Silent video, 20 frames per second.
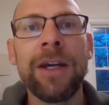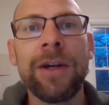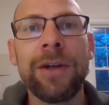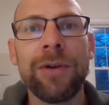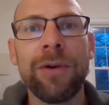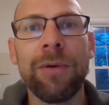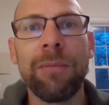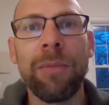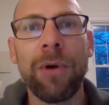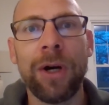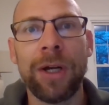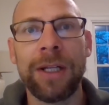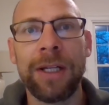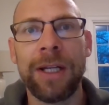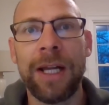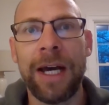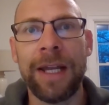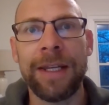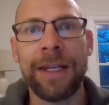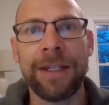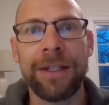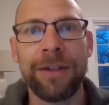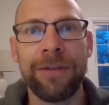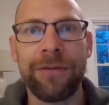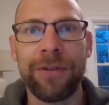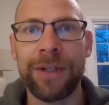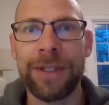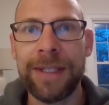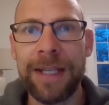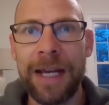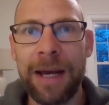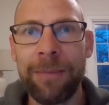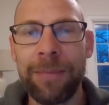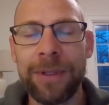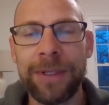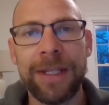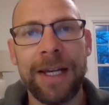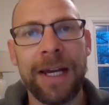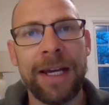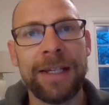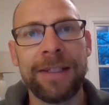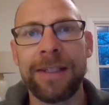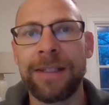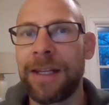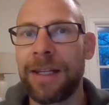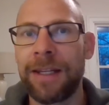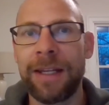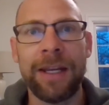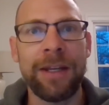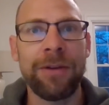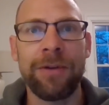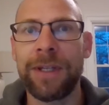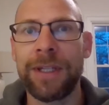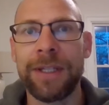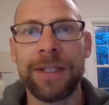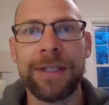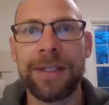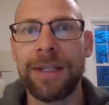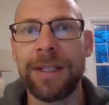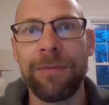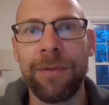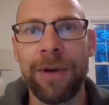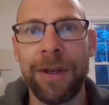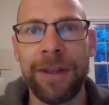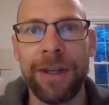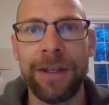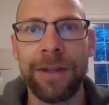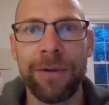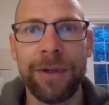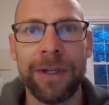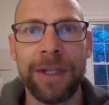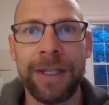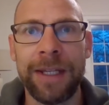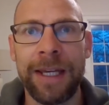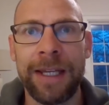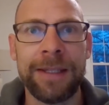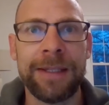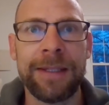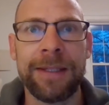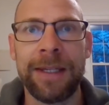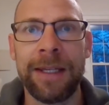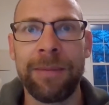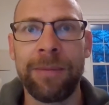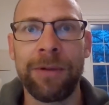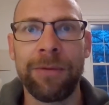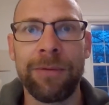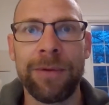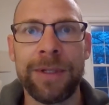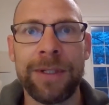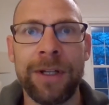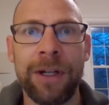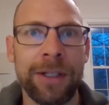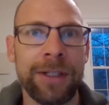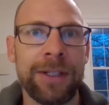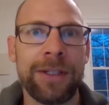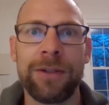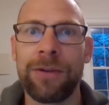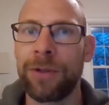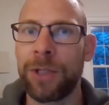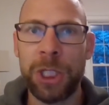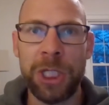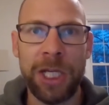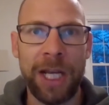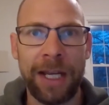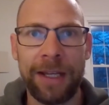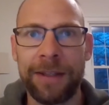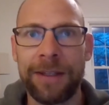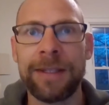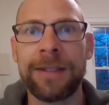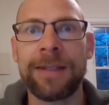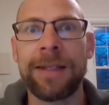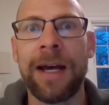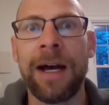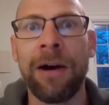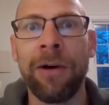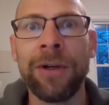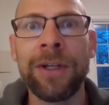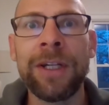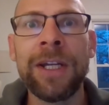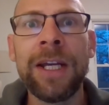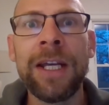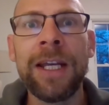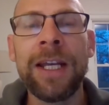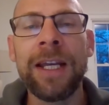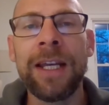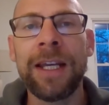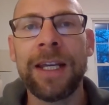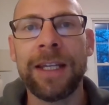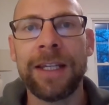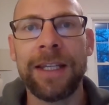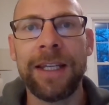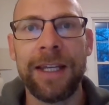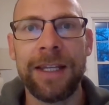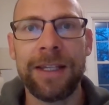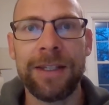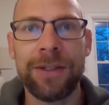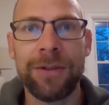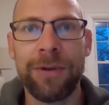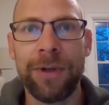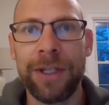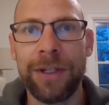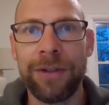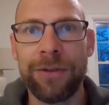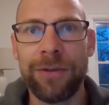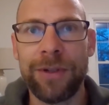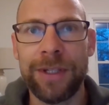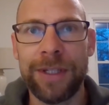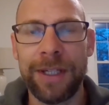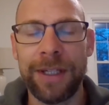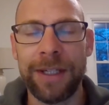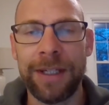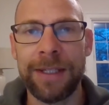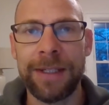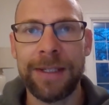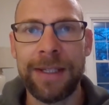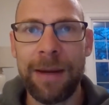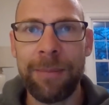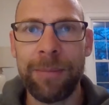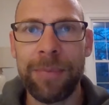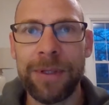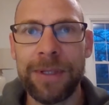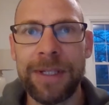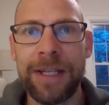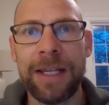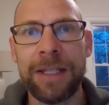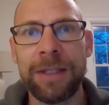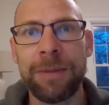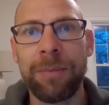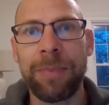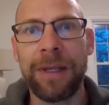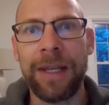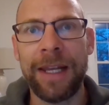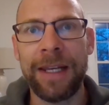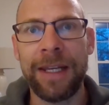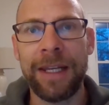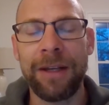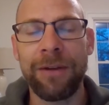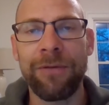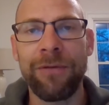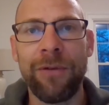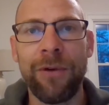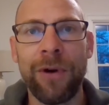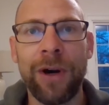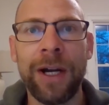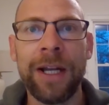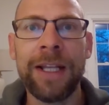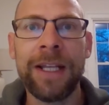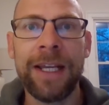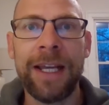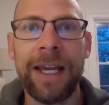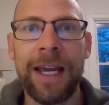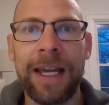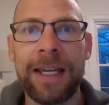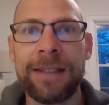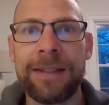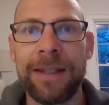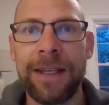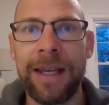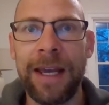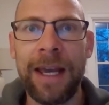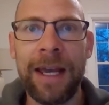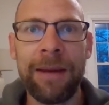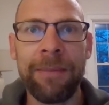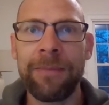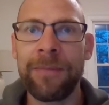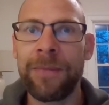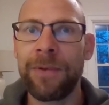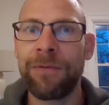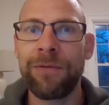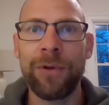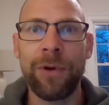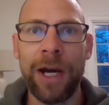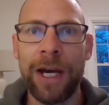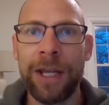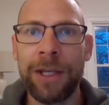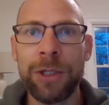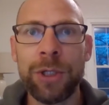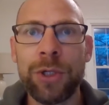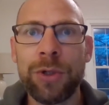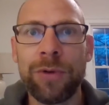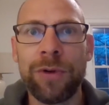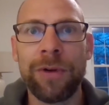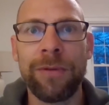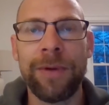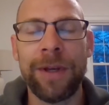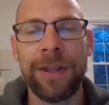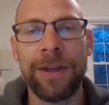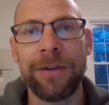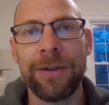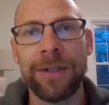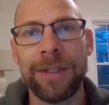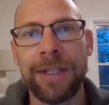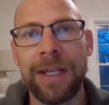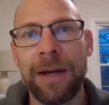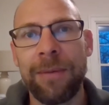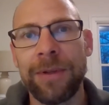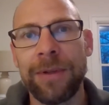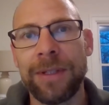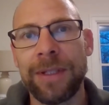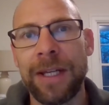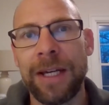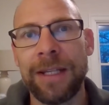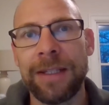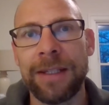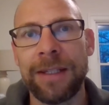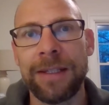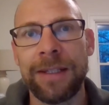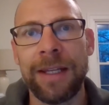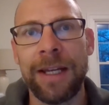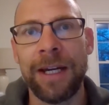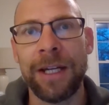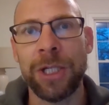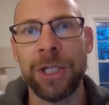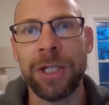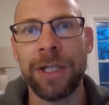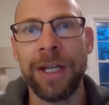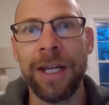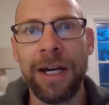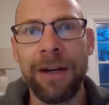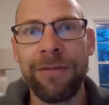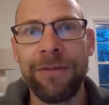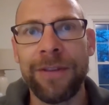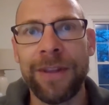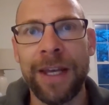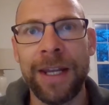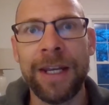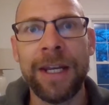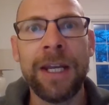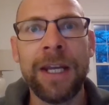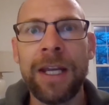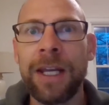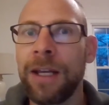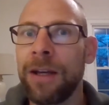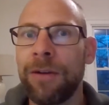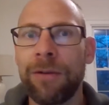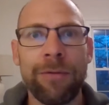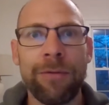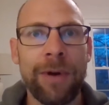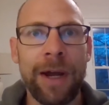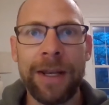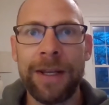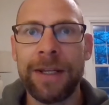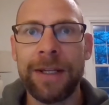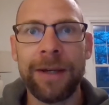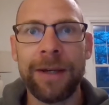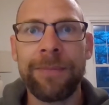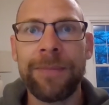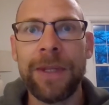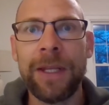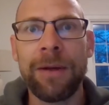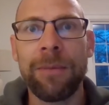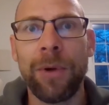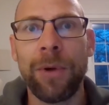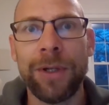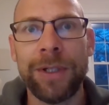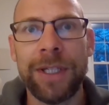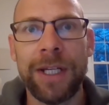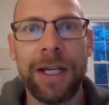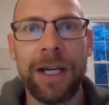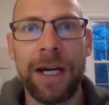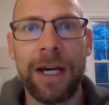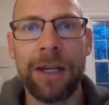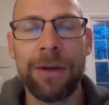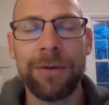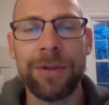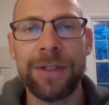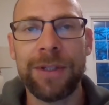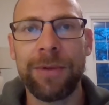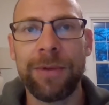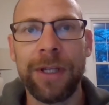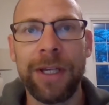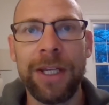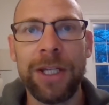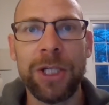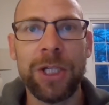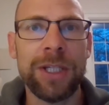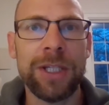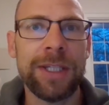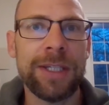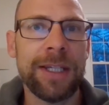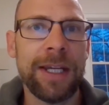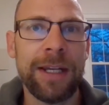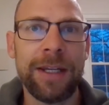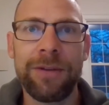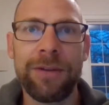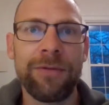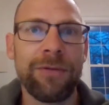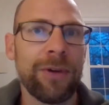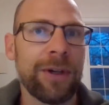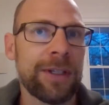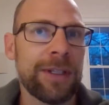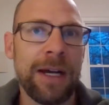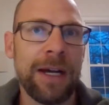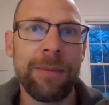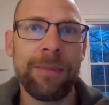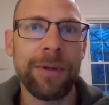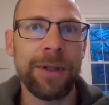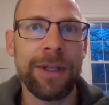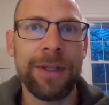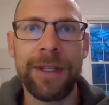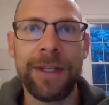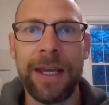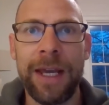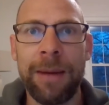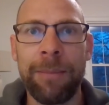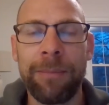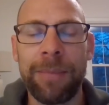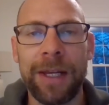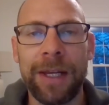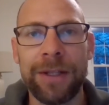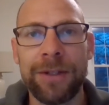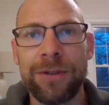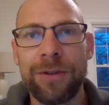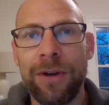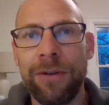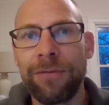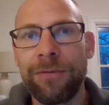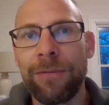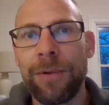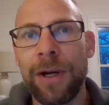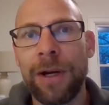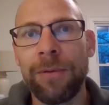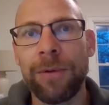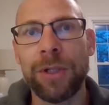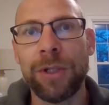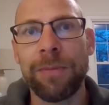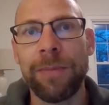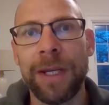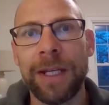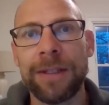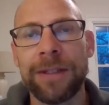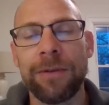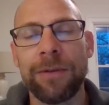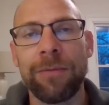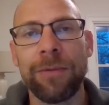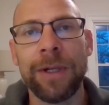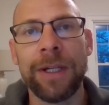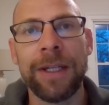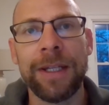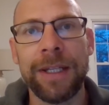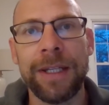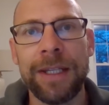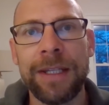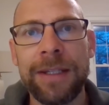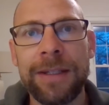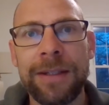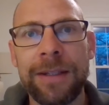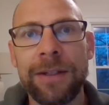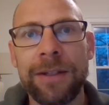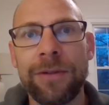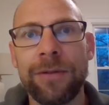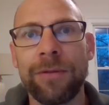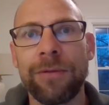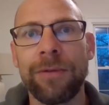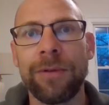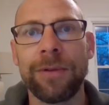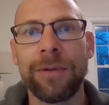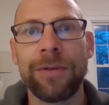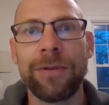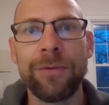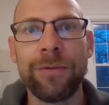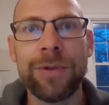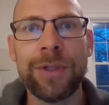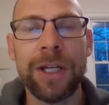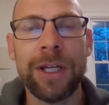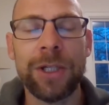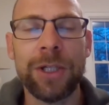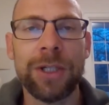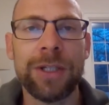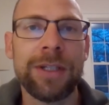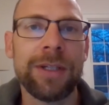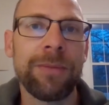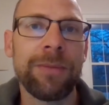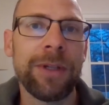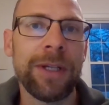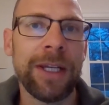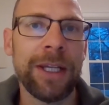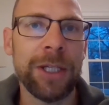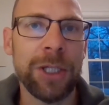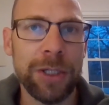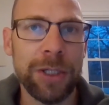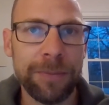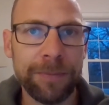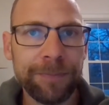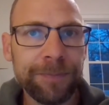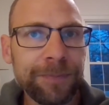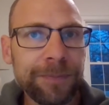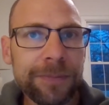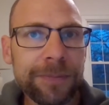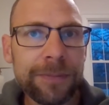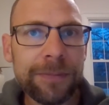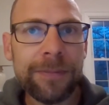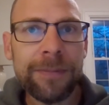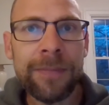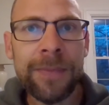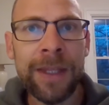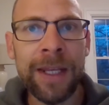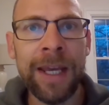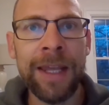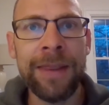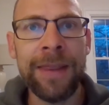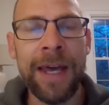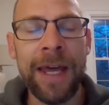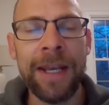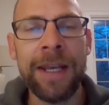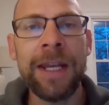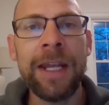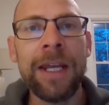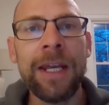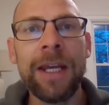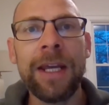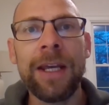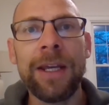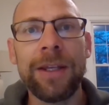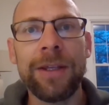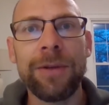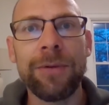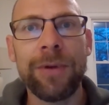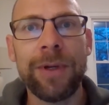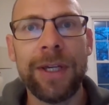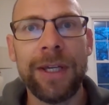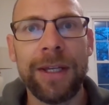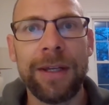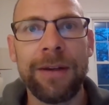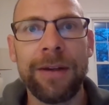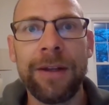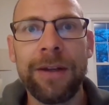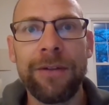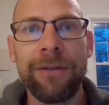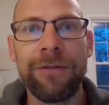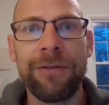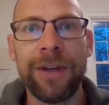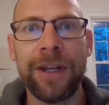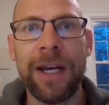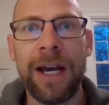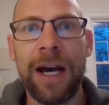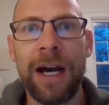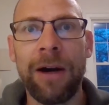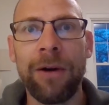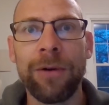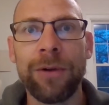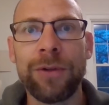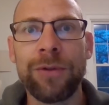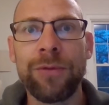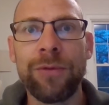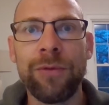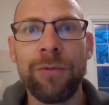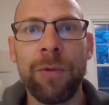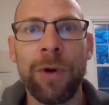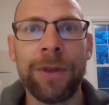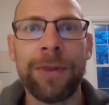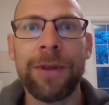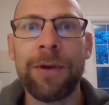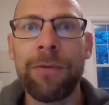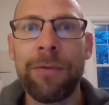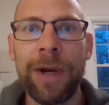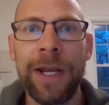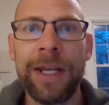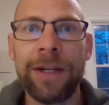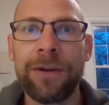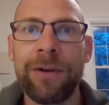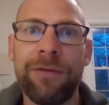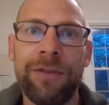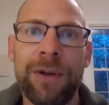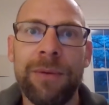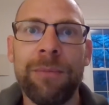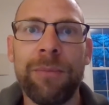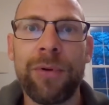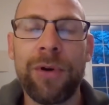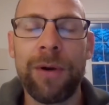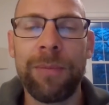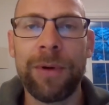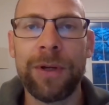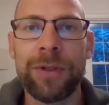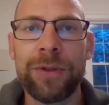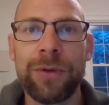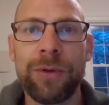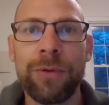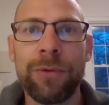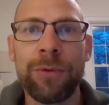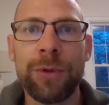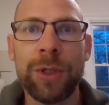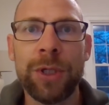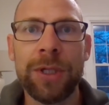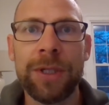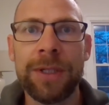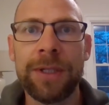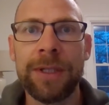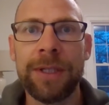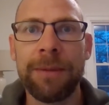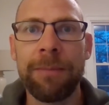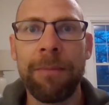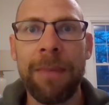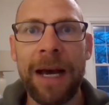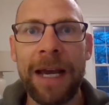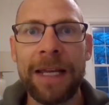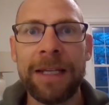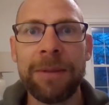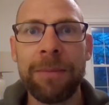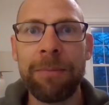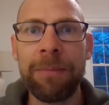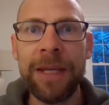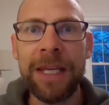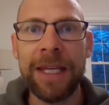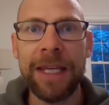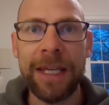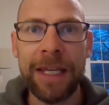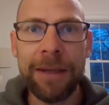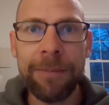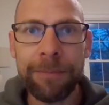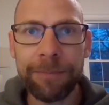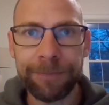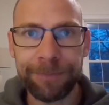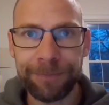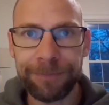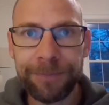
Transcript: your model under different sample sizes, and then you can see whether you can get stable results. So check this out in case you're interested in sample size planning for S E M. If you're unsure whether your sample size is large enough, then run a Monte Carlo simulation study, for example, in the Mplus software, which makes it really easy to do such a simulation. And then you can figure out too what the rate of improper solutions might be